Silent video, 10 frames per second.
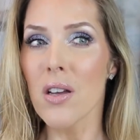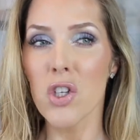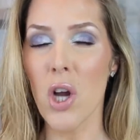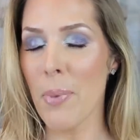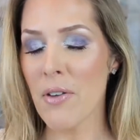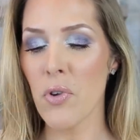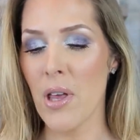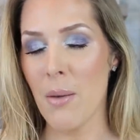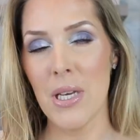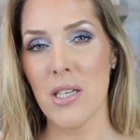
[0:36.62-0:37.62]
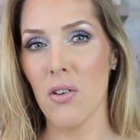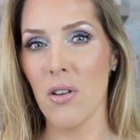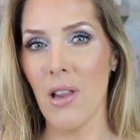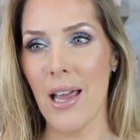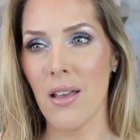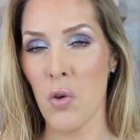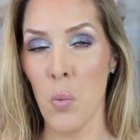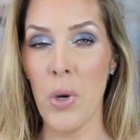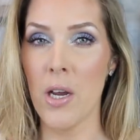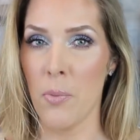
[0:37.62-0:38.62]
shopping for them until like the
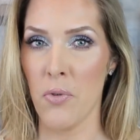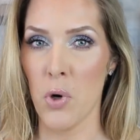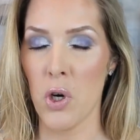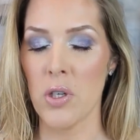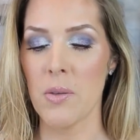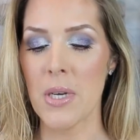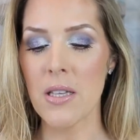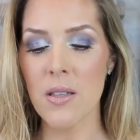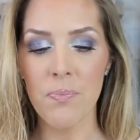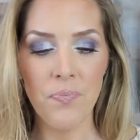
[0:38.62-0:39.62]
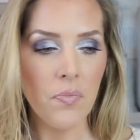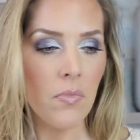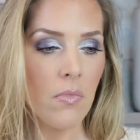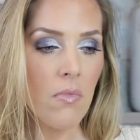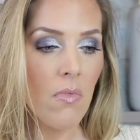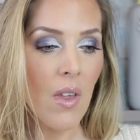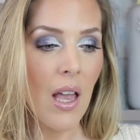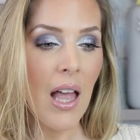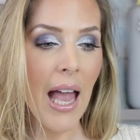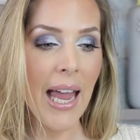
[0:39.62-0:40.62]
week before Christmas.
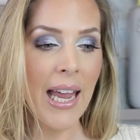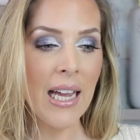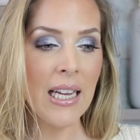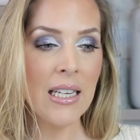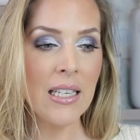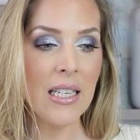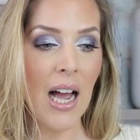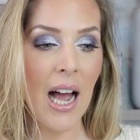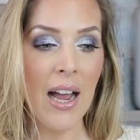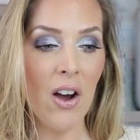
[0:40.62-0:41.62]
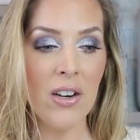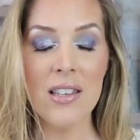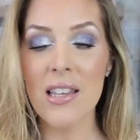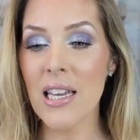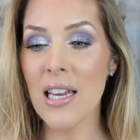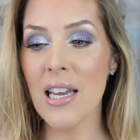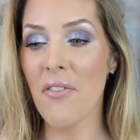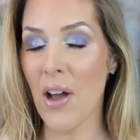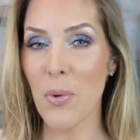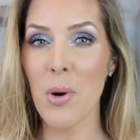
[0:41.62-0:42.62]
And I honestly,
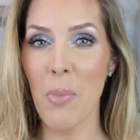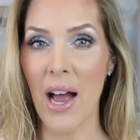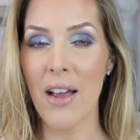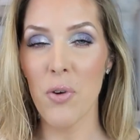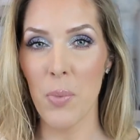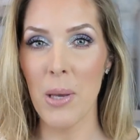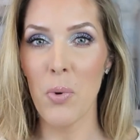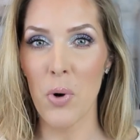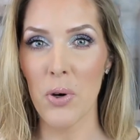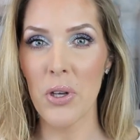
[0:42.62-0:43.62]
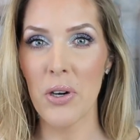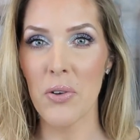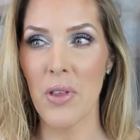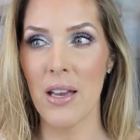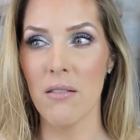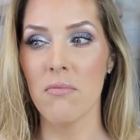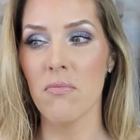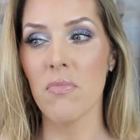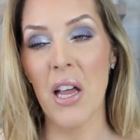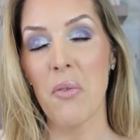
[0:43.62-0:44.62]
if I were to buy for people earlier than
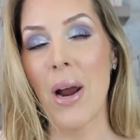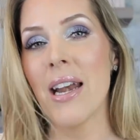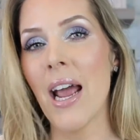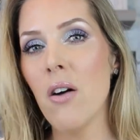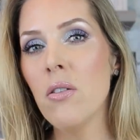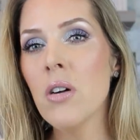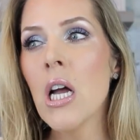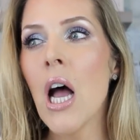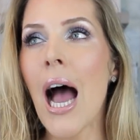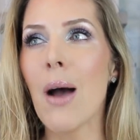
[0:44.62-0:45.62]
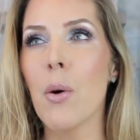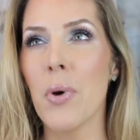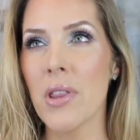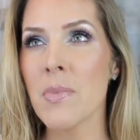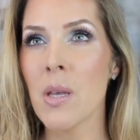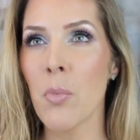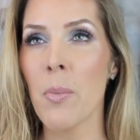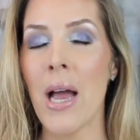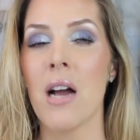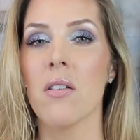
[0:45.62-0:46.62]
like right now, I would put them somewhere
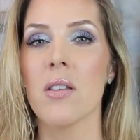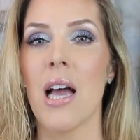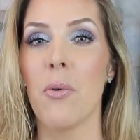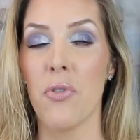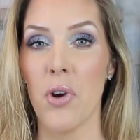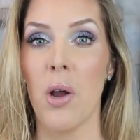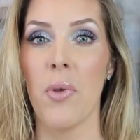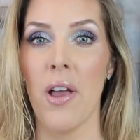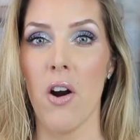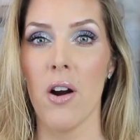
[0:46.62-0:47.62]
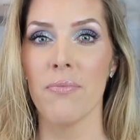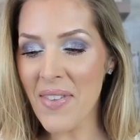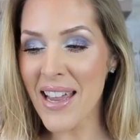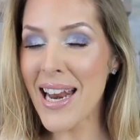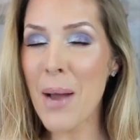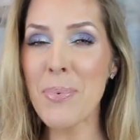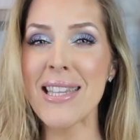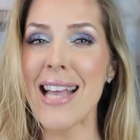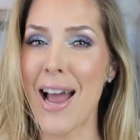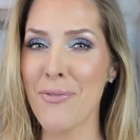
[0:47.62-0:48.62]
in my house. I would forget where they are. It
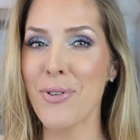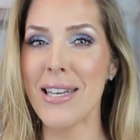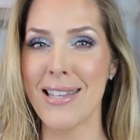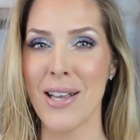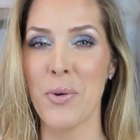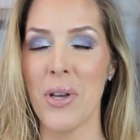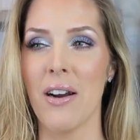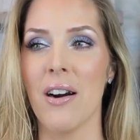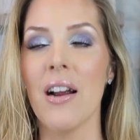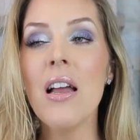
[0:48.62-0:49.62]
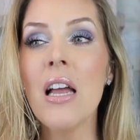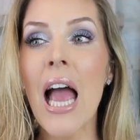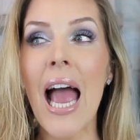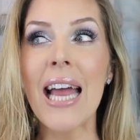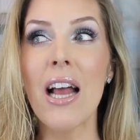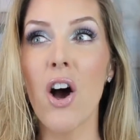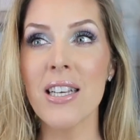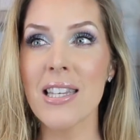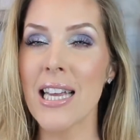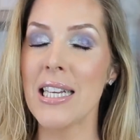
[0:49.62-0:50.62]
happens every single year. And
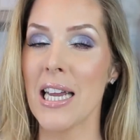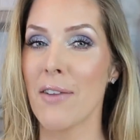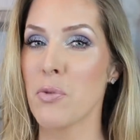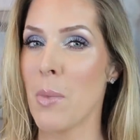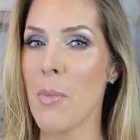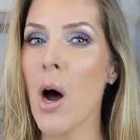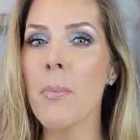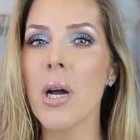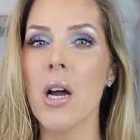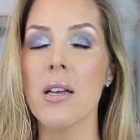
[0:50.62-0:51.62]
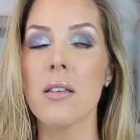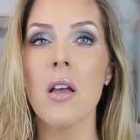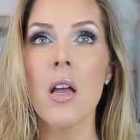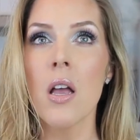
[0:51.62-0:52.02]
honestly, I take after my mom because